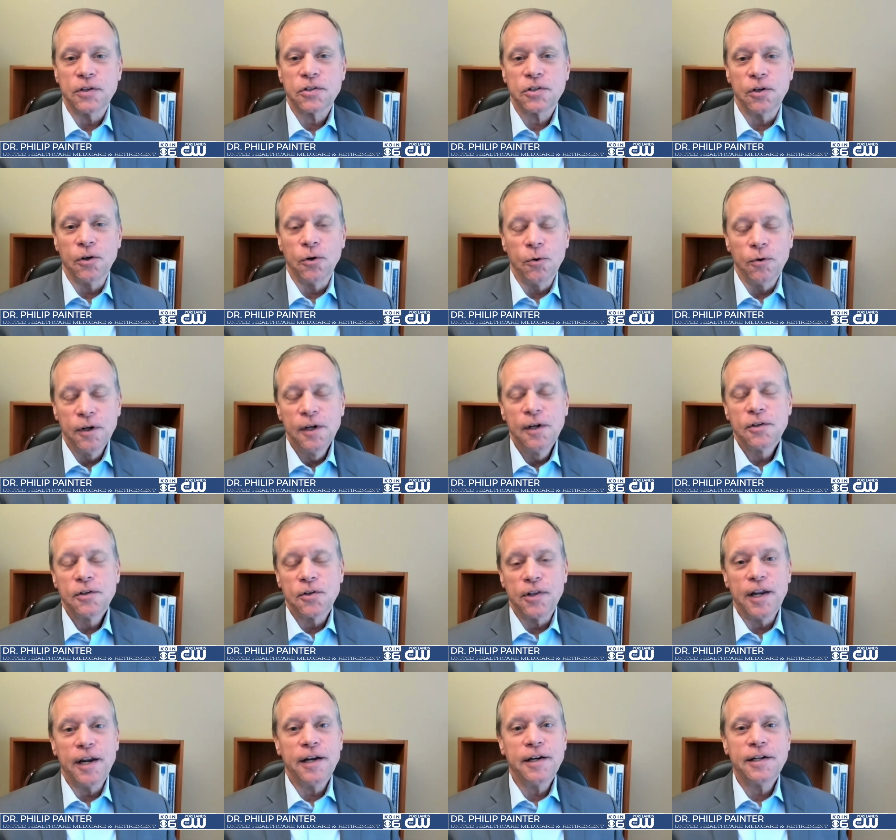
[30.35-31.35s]
So
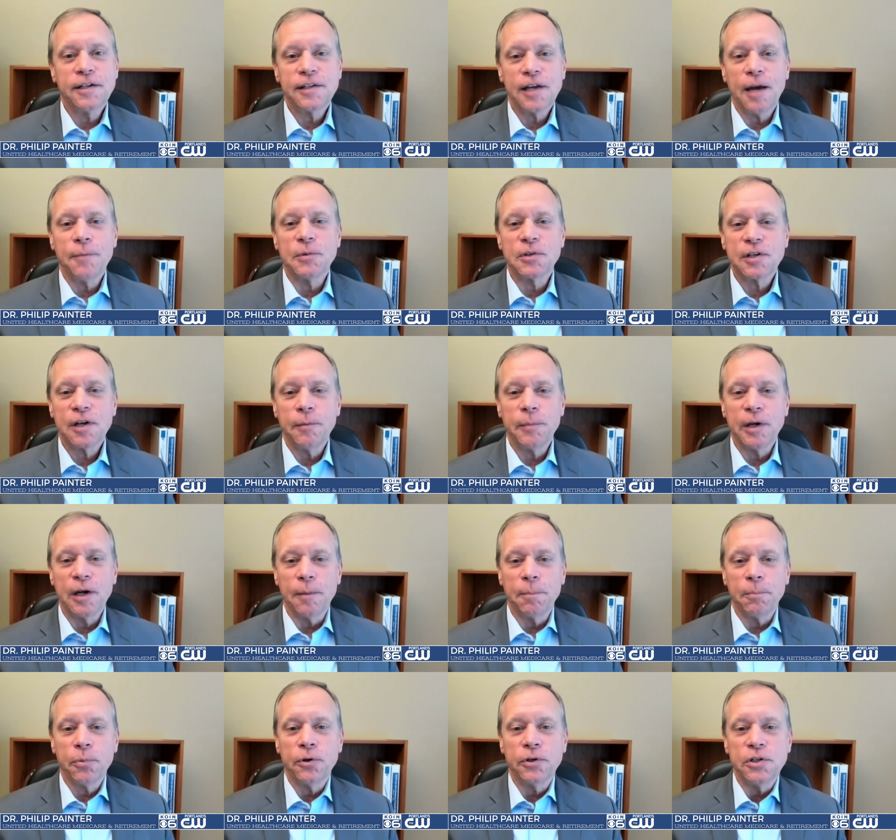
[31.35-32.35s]
that ending time is coming
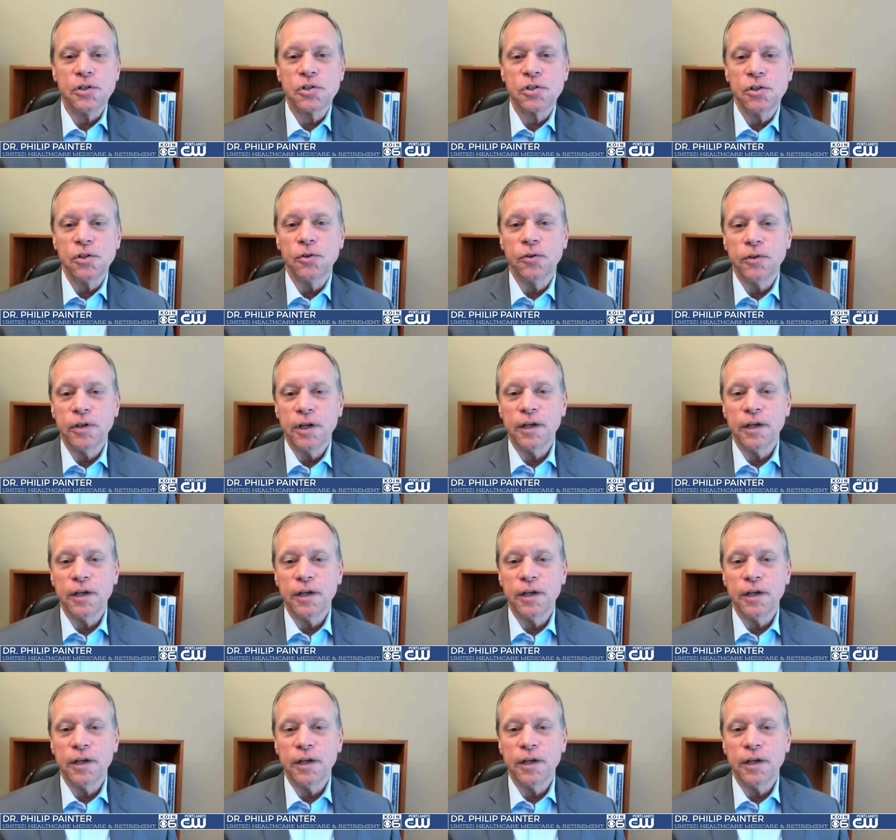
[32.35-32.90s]
up pretty soon.